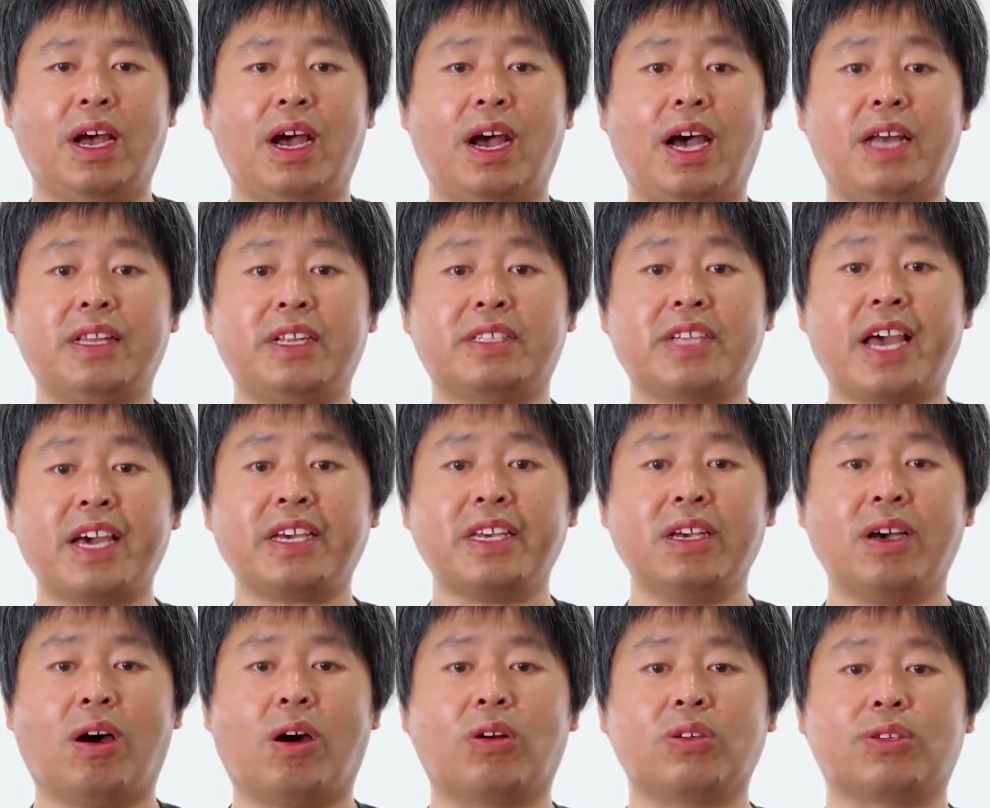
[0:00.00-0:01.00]
And checking
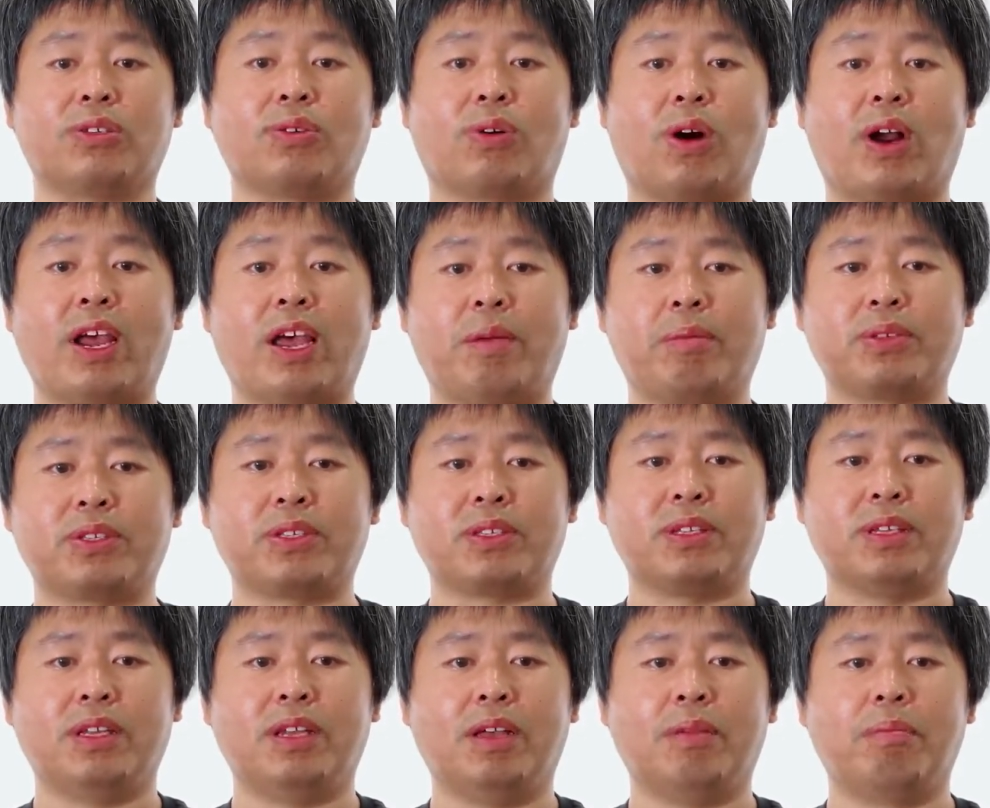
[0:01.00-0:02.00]
our store apps,
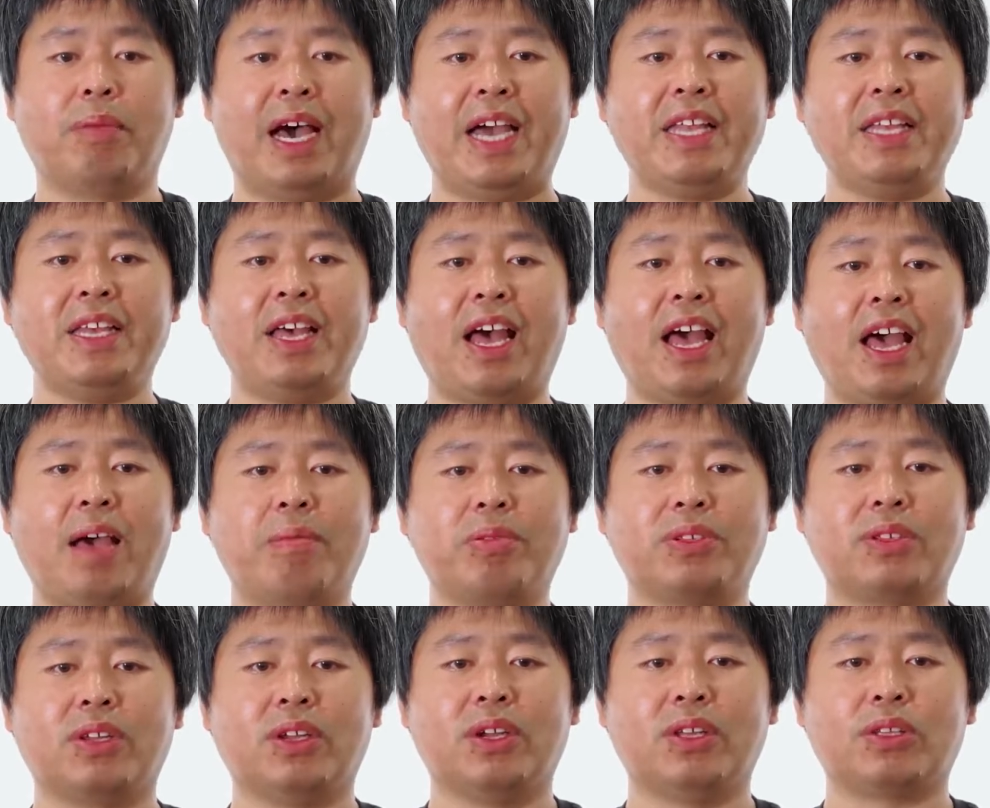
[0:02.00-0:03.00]
many apps
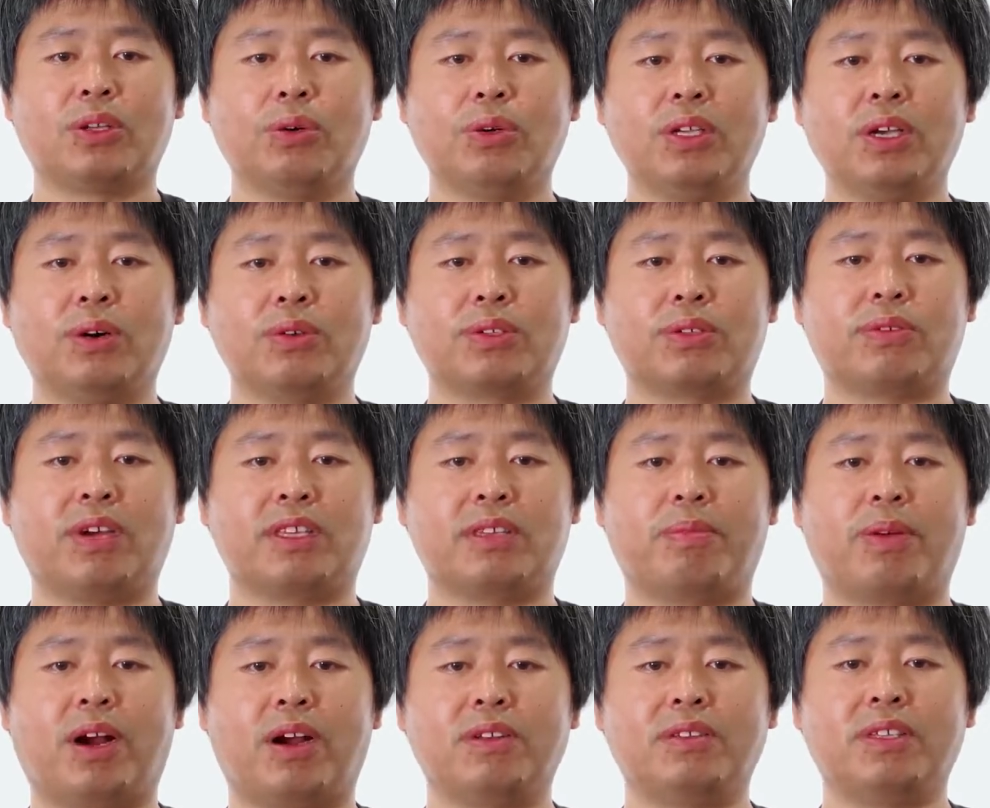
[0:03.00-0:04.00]
don't use
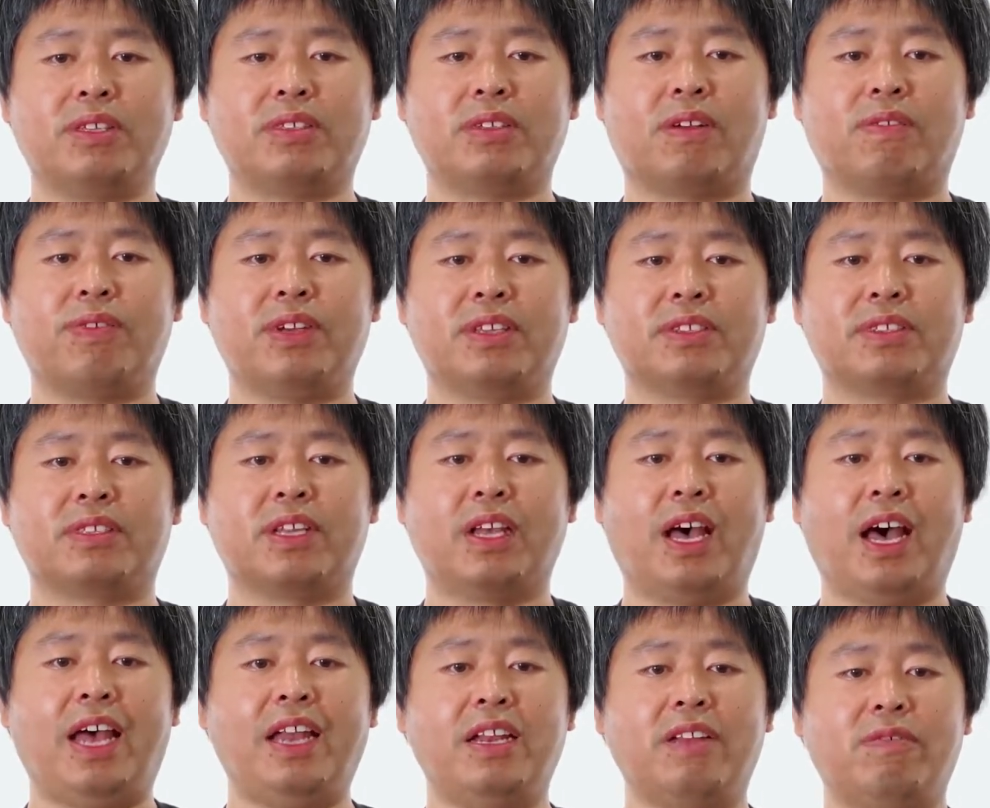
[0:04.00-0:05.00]
transparency surface
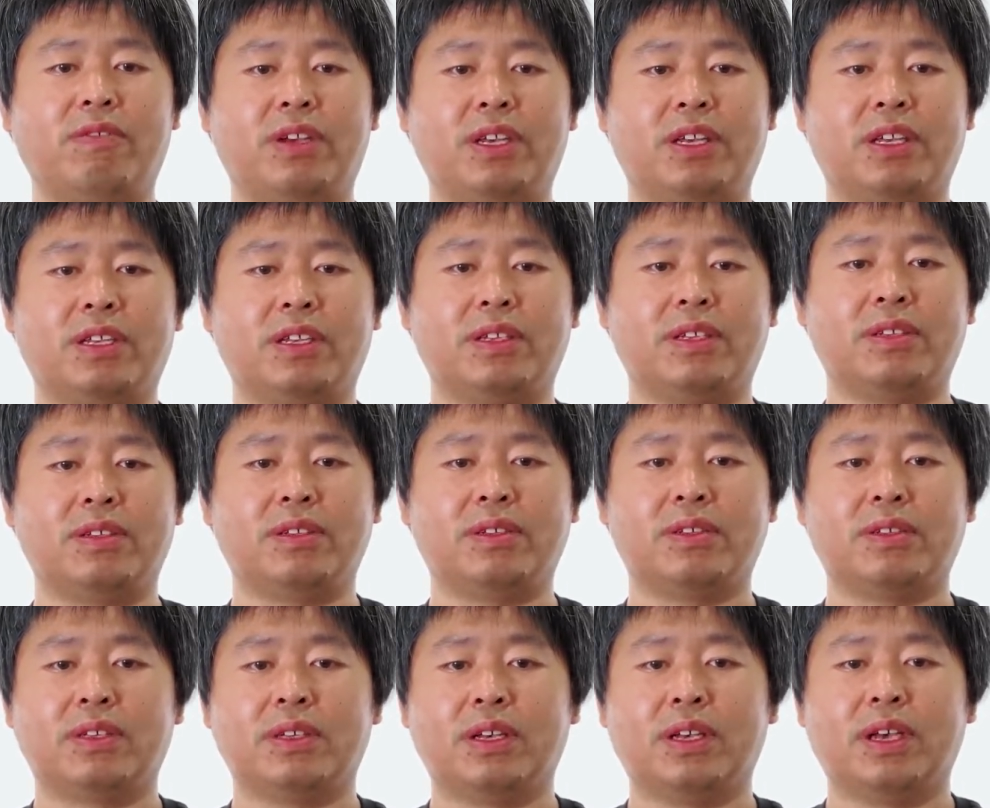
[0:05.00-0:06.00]
anyway,
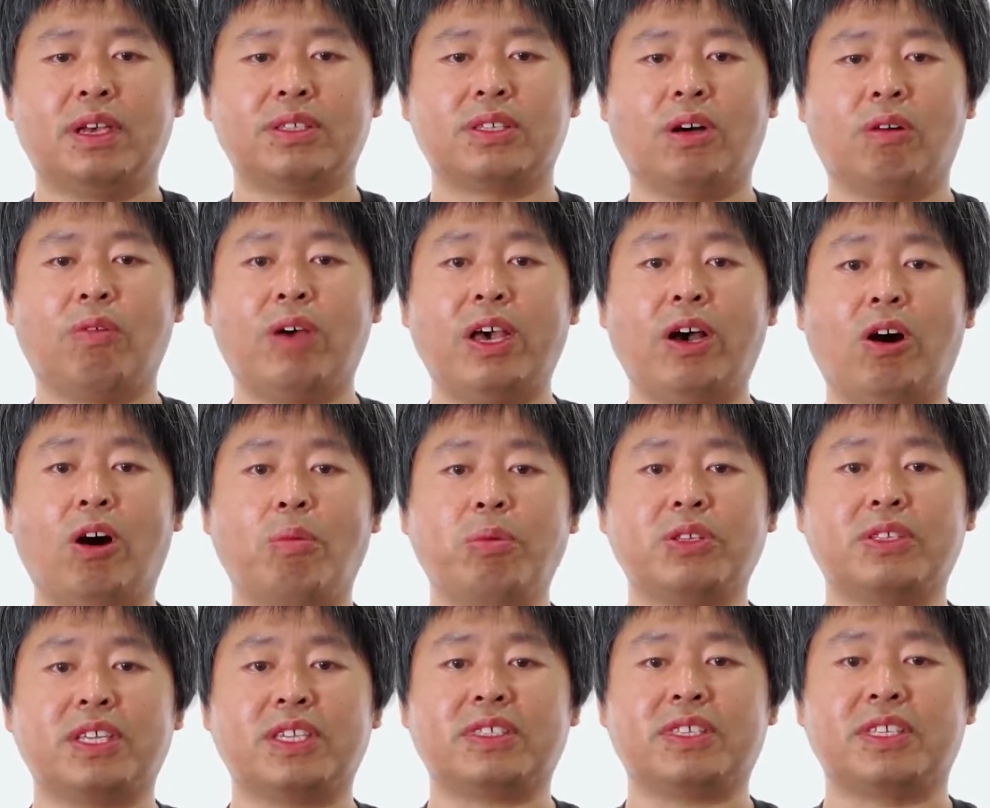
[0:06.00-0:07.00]
so we hope
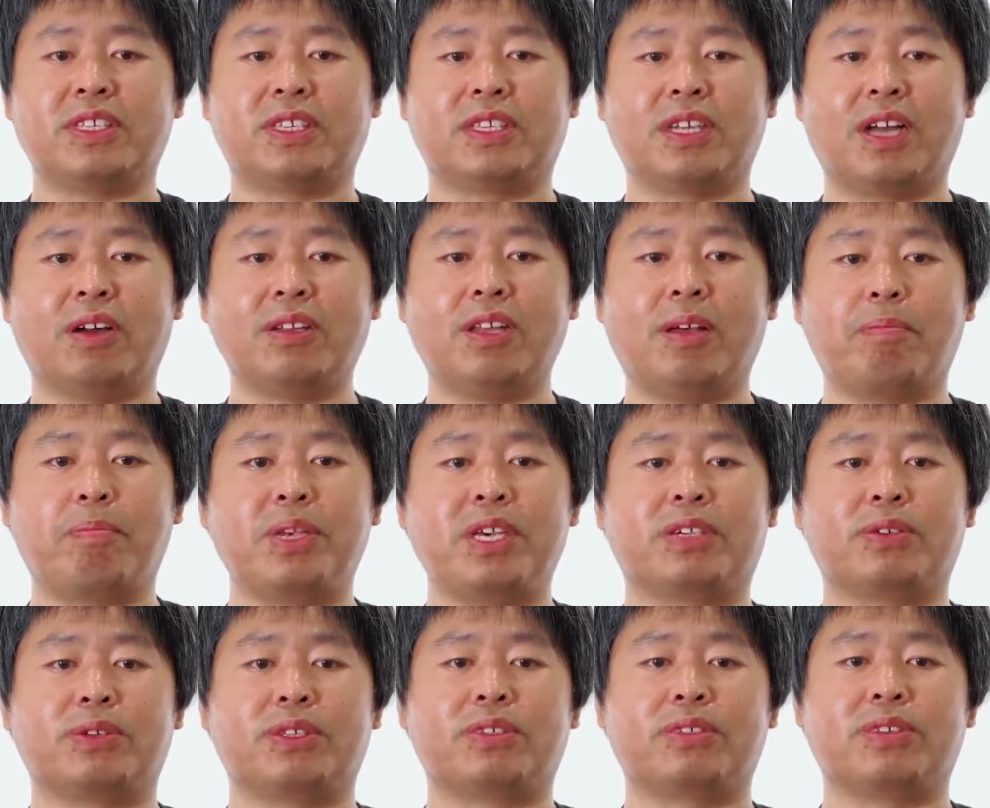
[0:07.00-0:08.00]
this is not a big
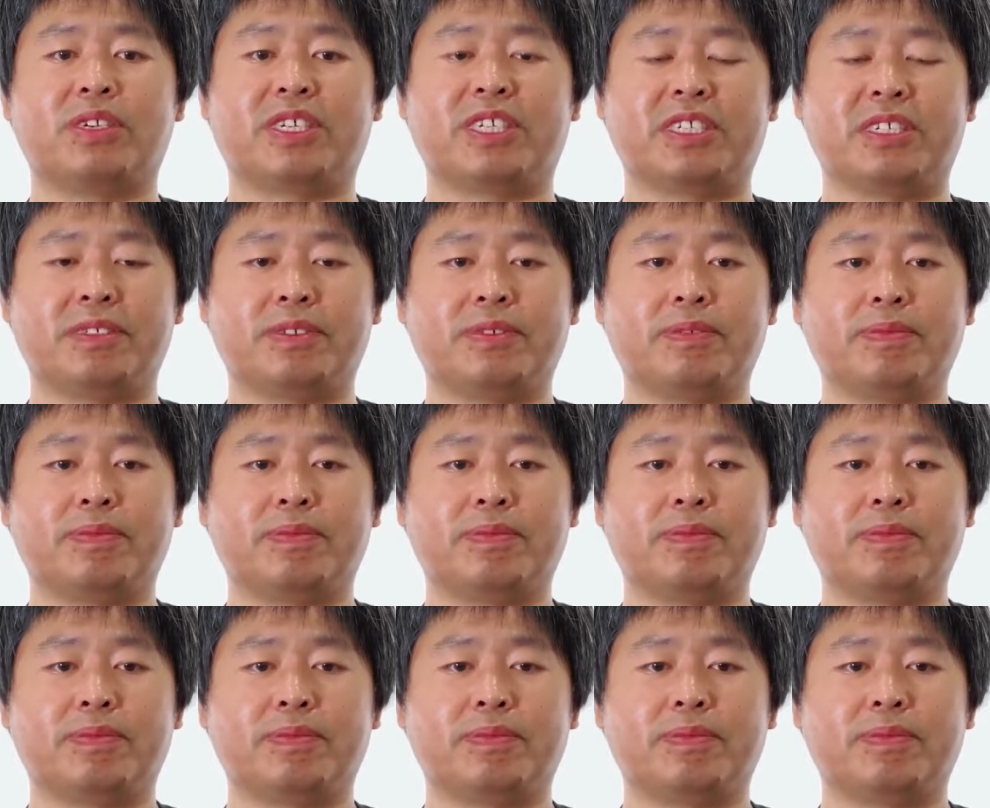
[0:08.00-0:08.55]
restriction.